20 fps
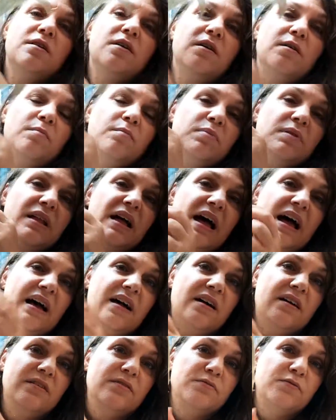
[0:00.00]
the
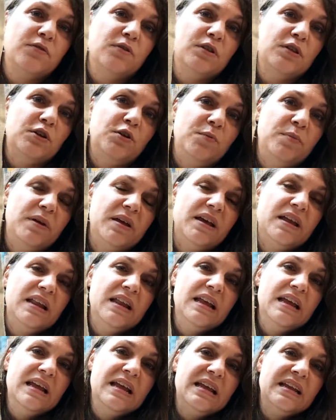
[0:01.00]
black for a little bit
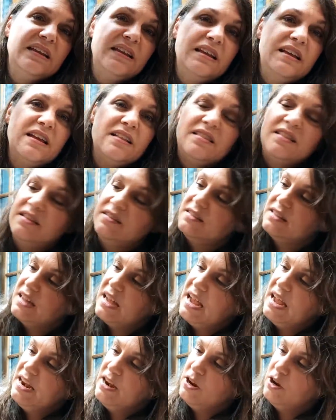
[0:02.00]
to get this
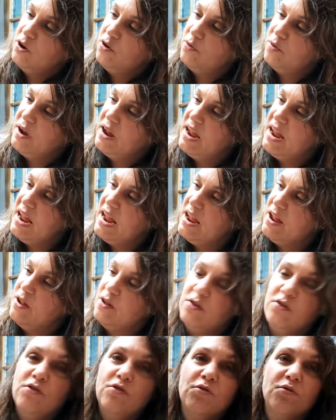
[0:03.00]
kind of
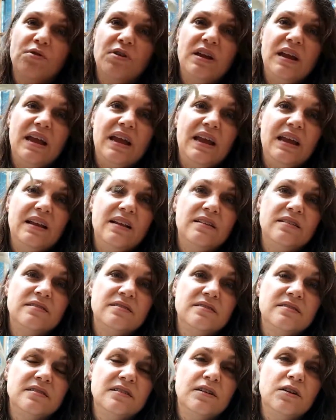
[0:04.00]
gray
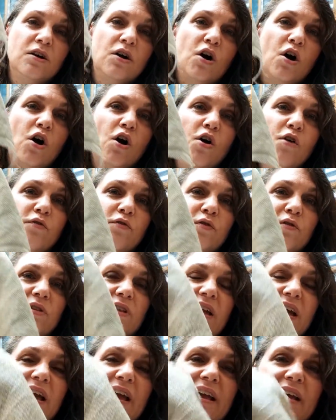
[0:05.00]
green
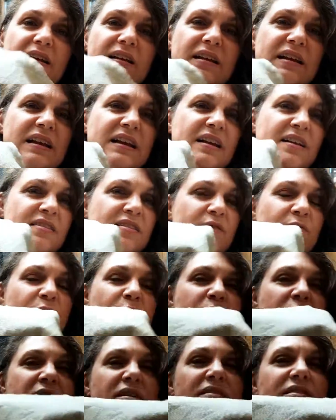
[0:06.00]
overlay. The
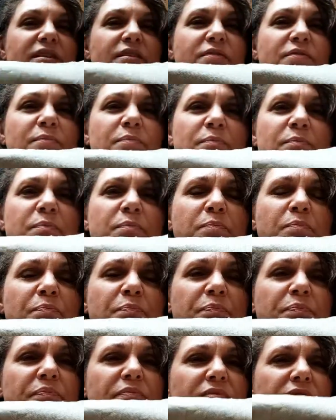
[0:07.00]
the
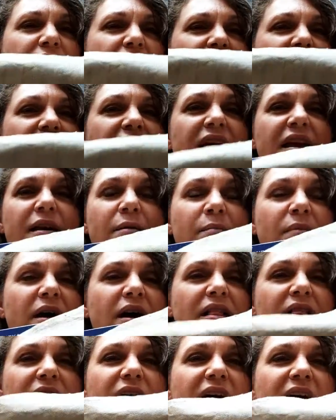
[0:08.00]
the
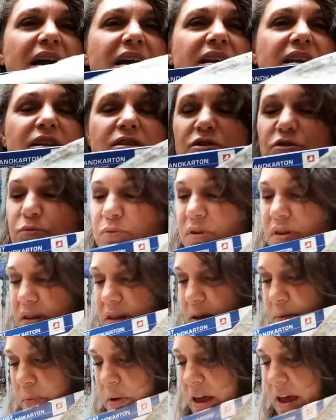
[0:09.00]
my light is
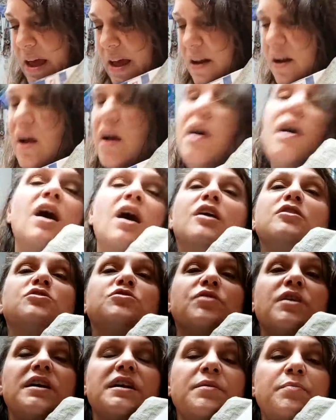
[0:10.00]
really bad. I'll
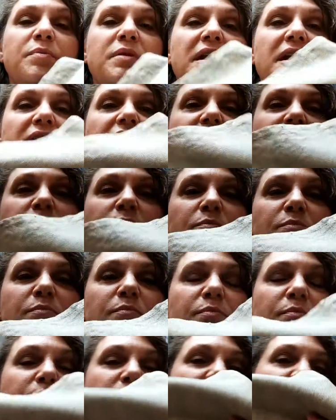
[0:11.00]
try to take some
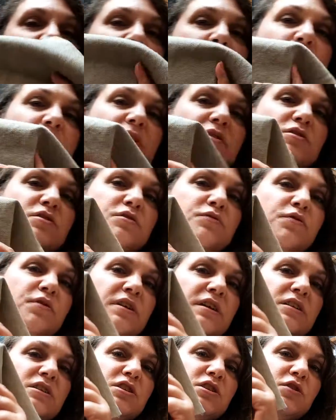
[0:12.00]
better pictures for
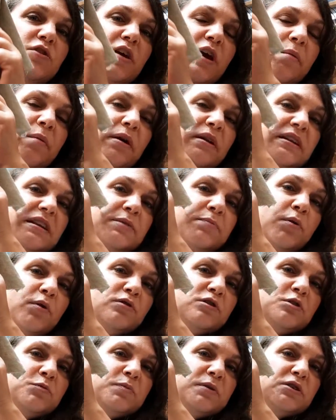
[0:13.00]
Instagram. I did
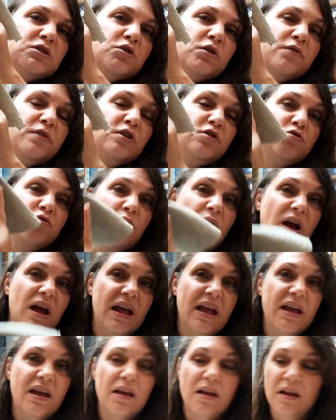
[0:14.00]
post a picture of it
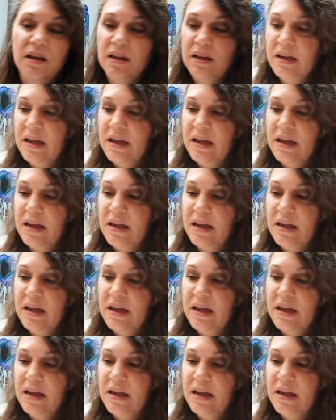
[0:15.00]
drying